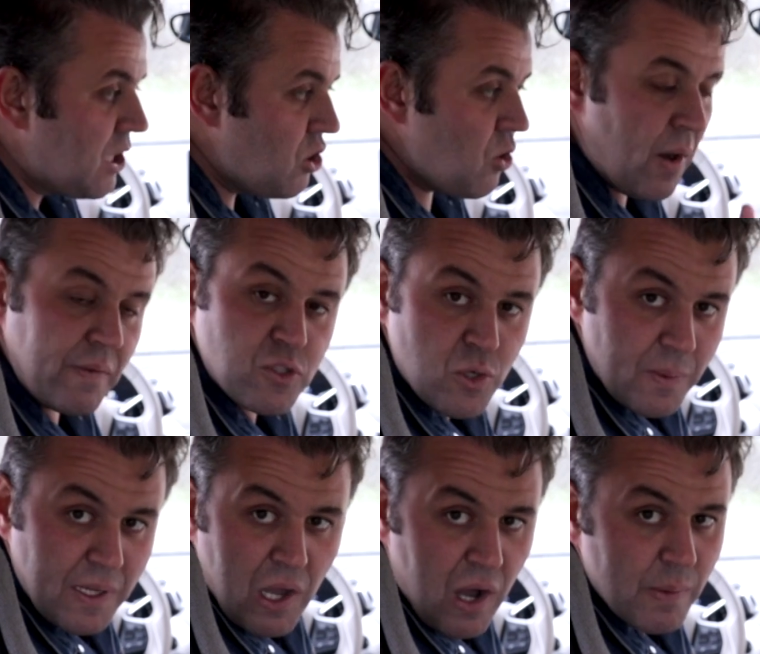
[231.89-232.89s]
you have so
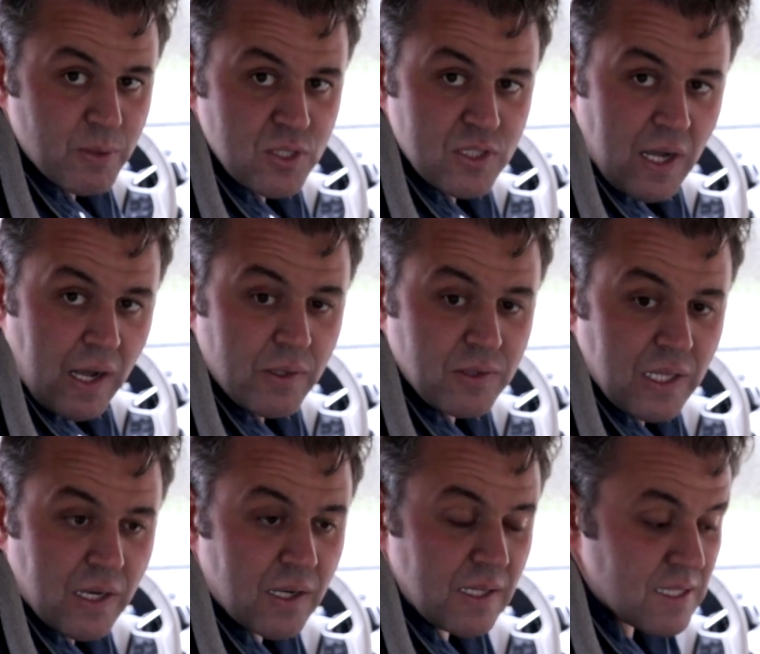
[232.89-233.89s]
many options out
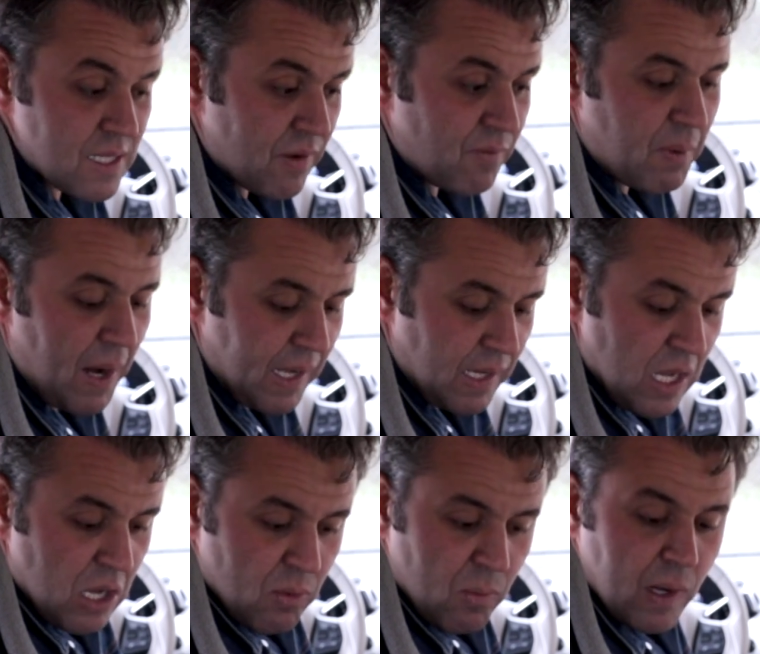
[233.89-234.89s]
there instead of buying
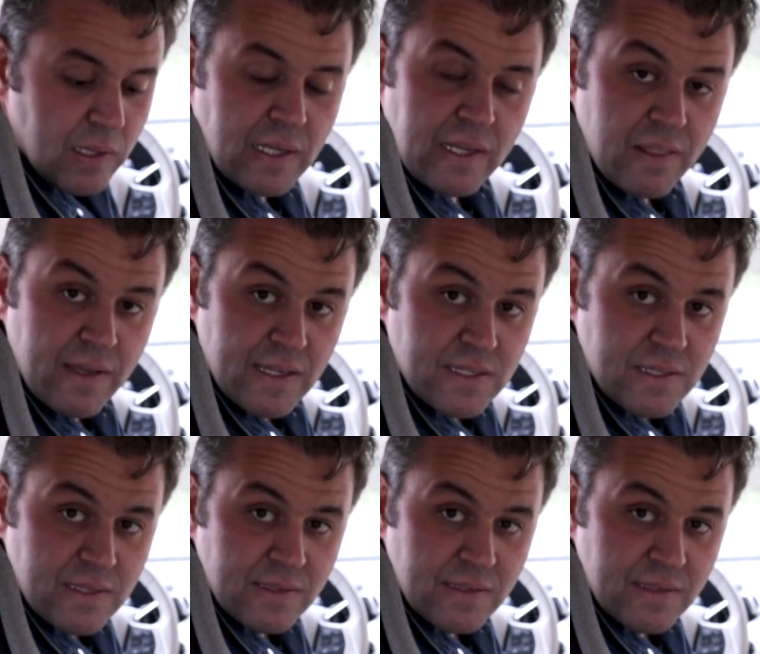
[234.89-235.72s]
one like this.